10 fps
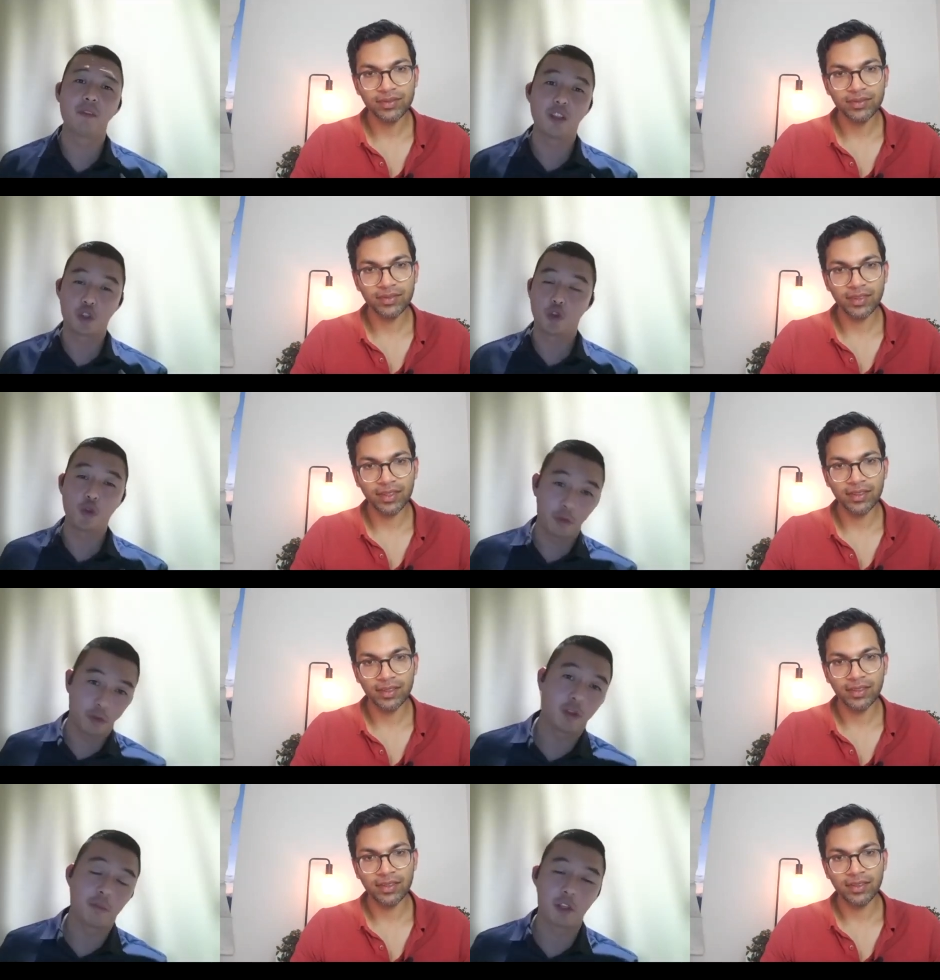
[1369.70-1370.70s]
Speaker 1: the tube to
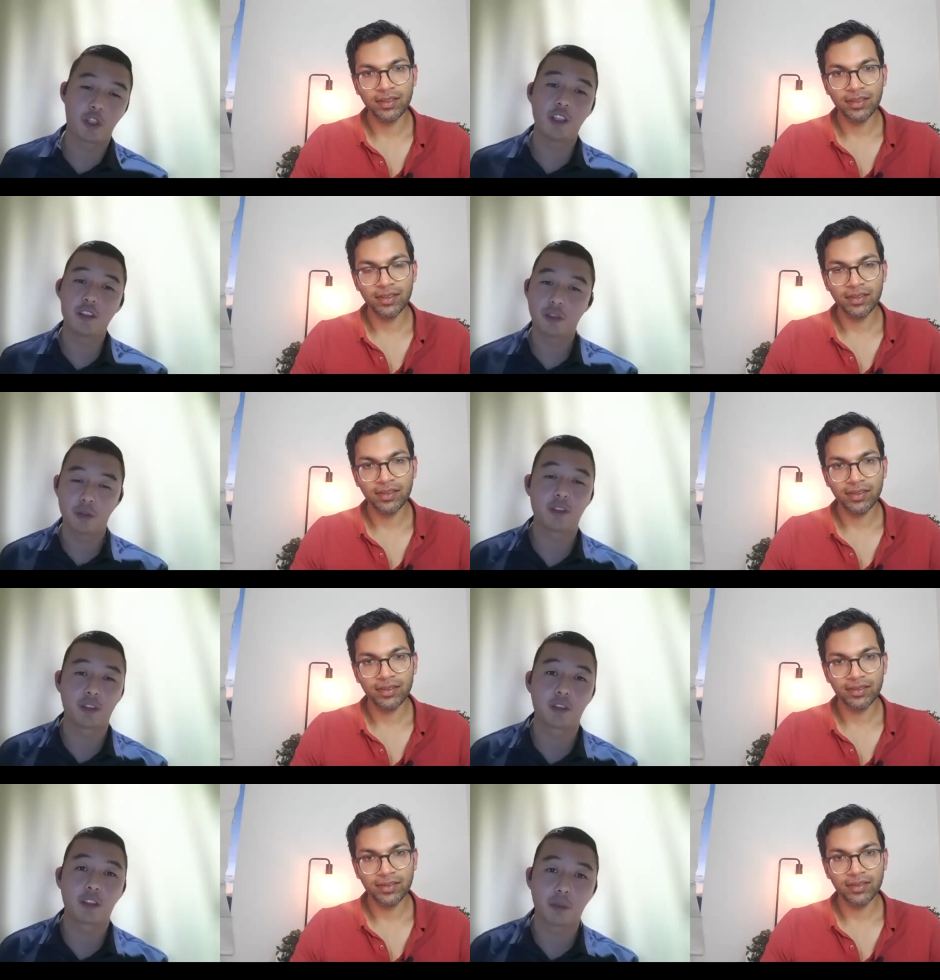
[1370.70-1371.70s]
the machine, so this
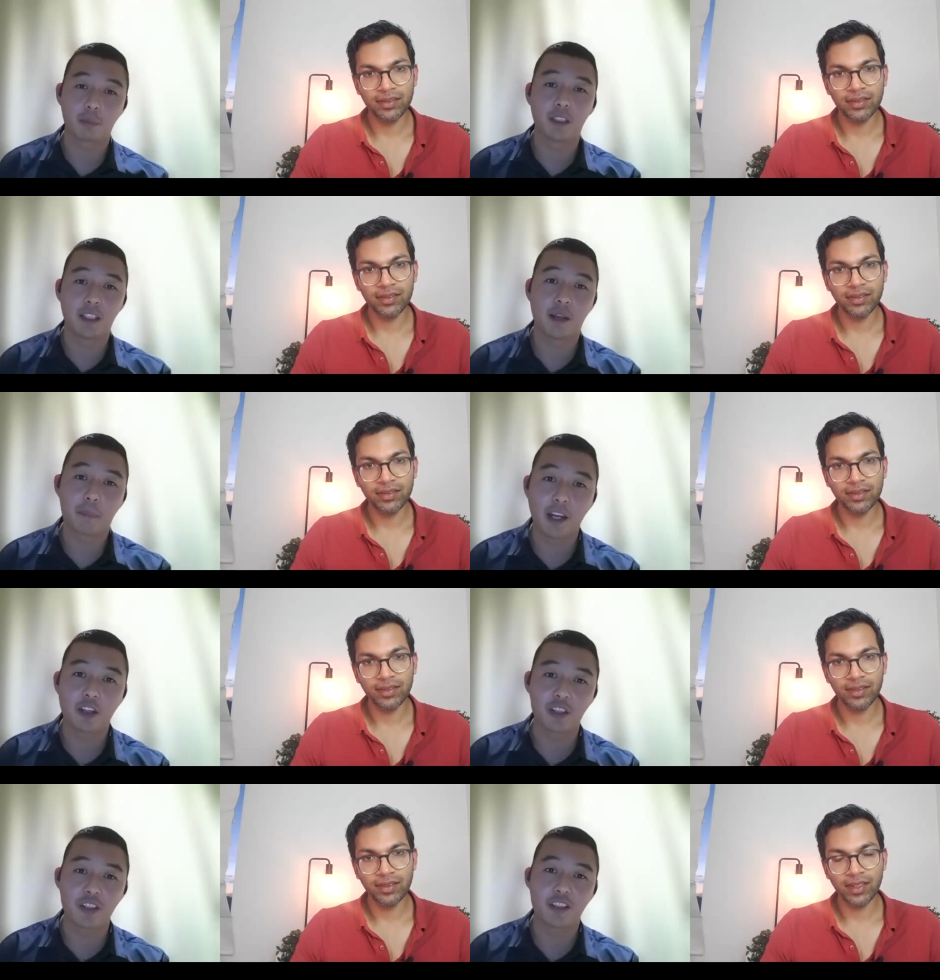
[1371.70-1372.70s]
is completely a
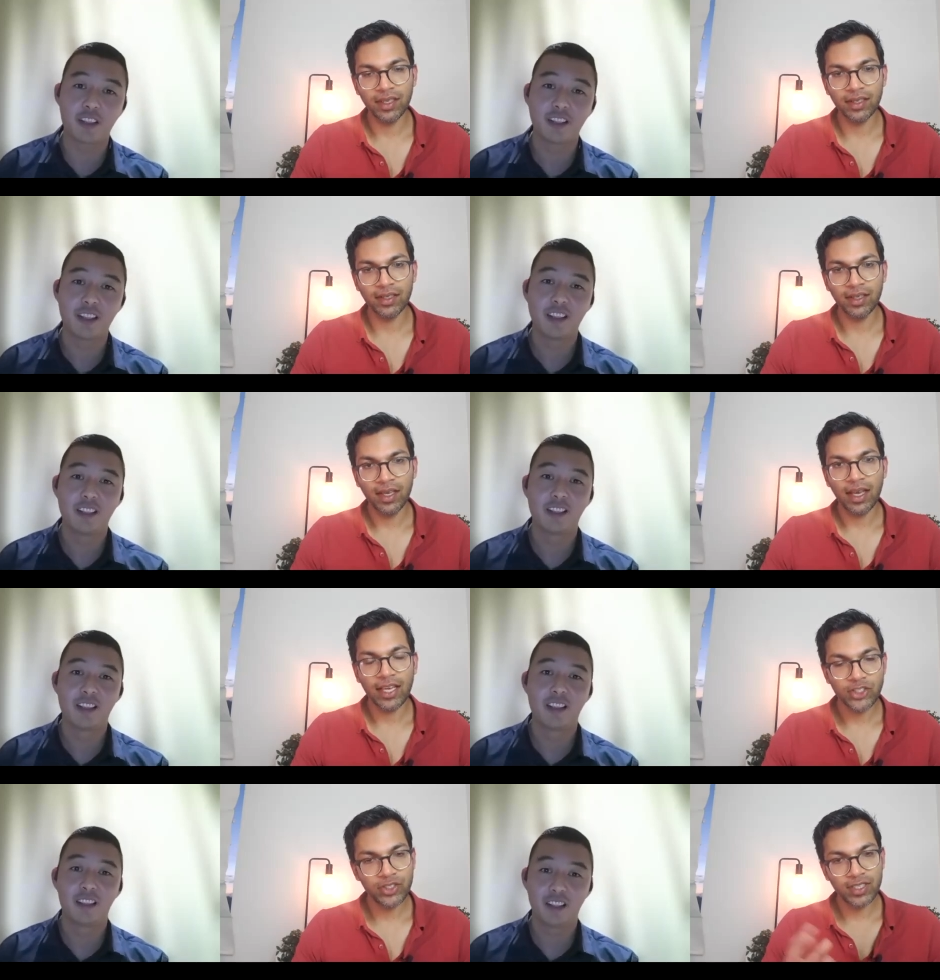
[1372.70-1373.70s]
patient.
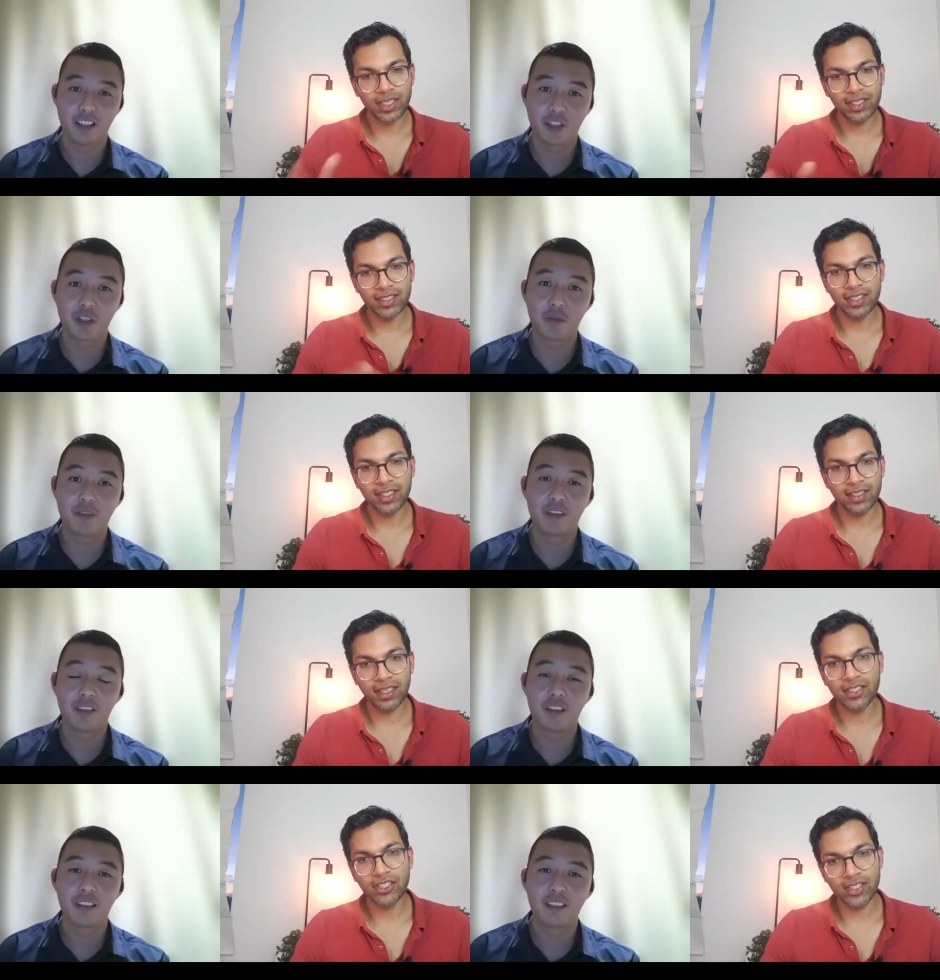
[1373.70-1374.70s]
As you
Speaker 2: start issue.
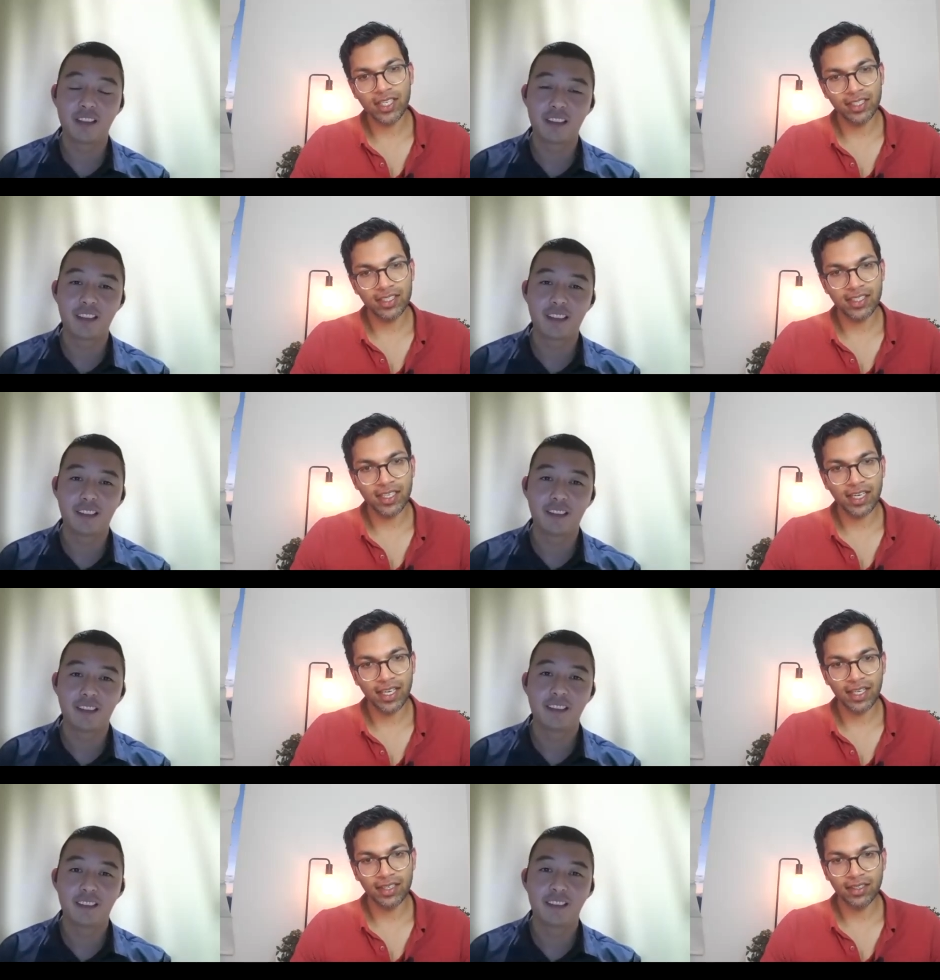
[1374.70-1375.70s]
as you start listening
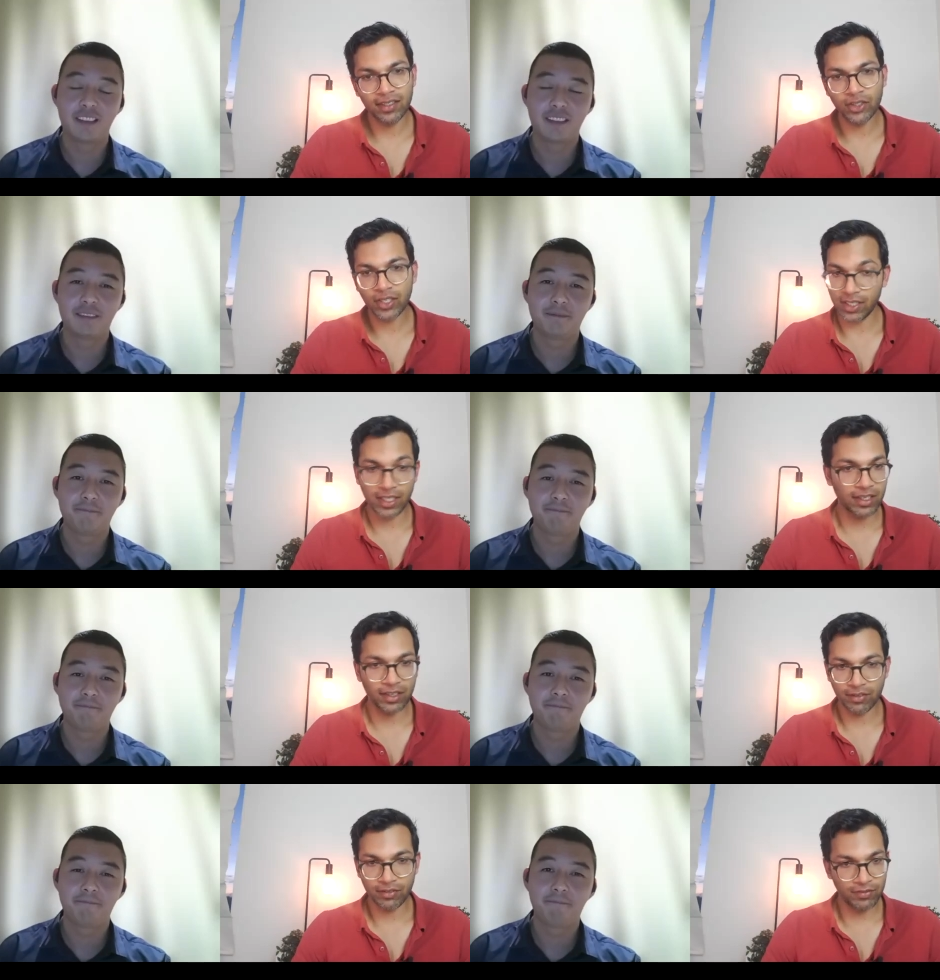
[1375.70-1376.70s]
again, you can hear
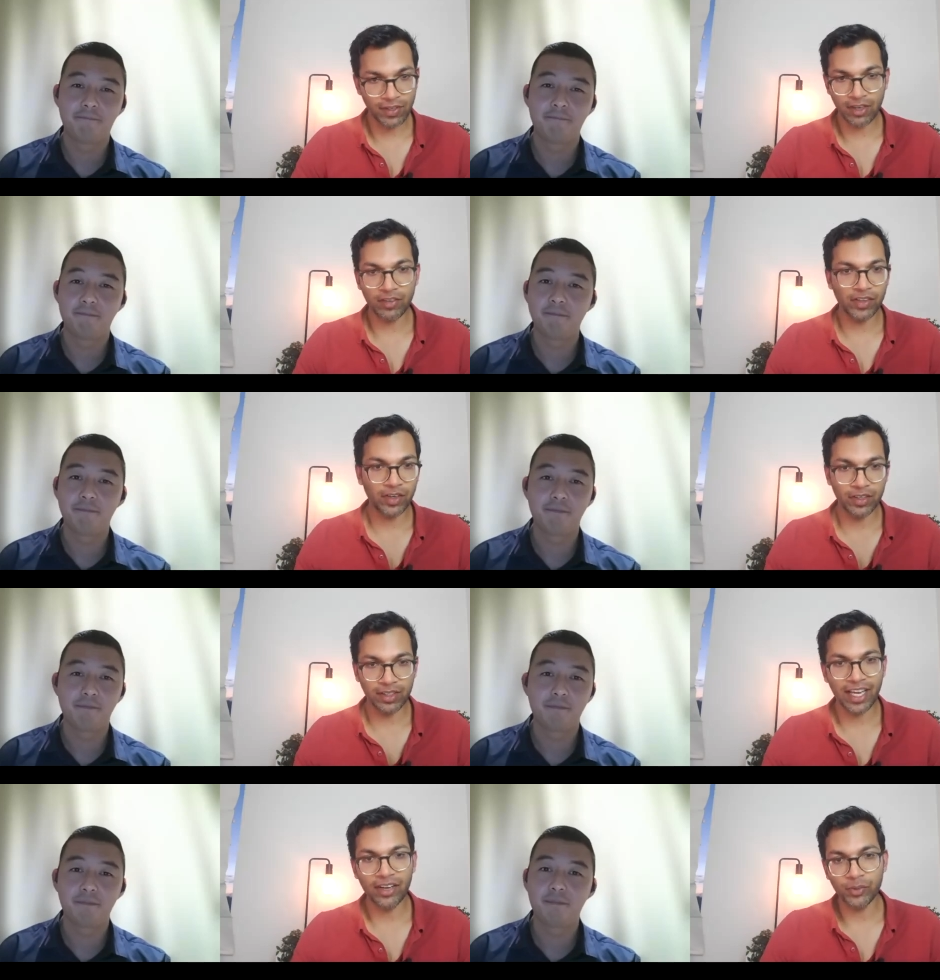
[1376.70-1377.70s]
very very
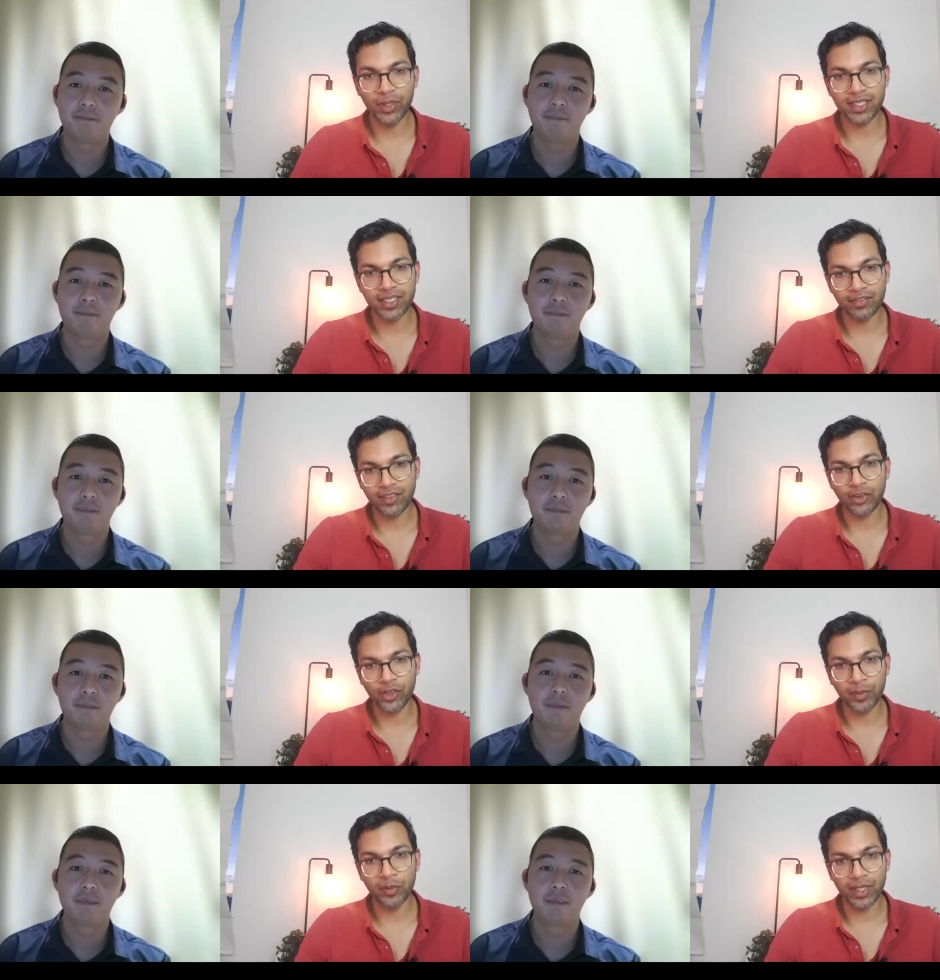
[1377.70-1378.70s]
loud wheezing, very
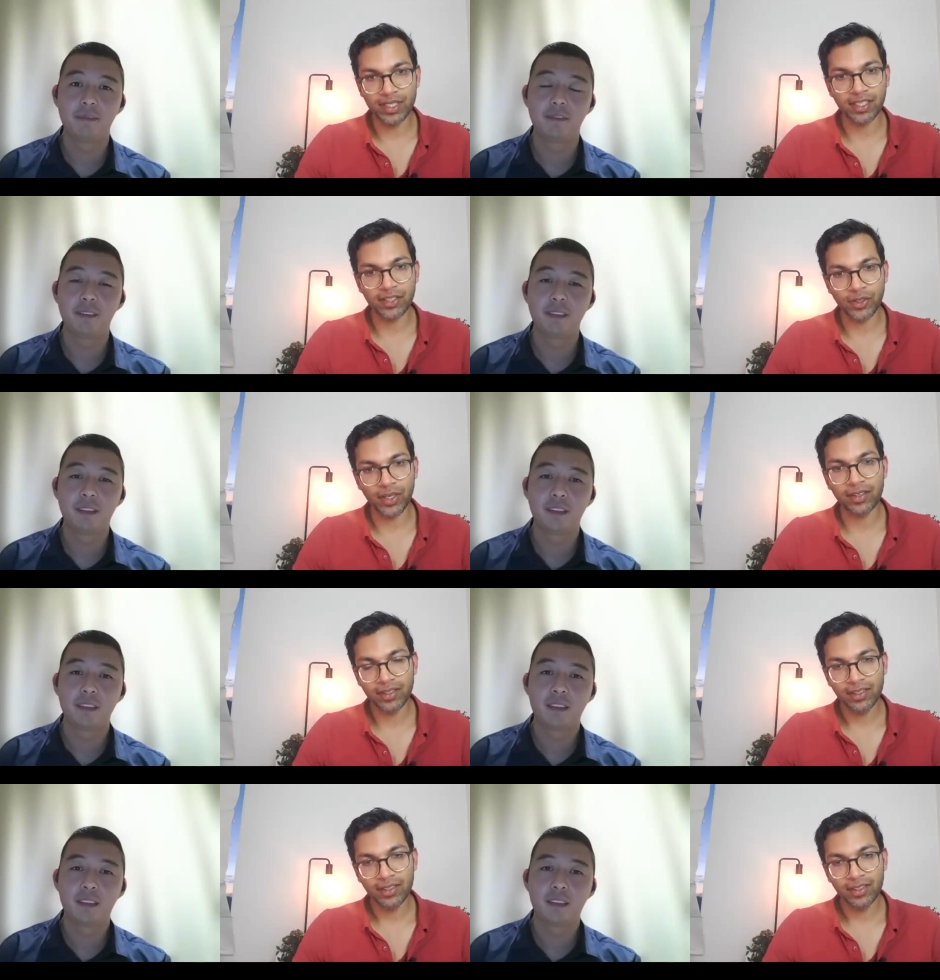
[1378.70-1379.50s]
audible wheezing throughout.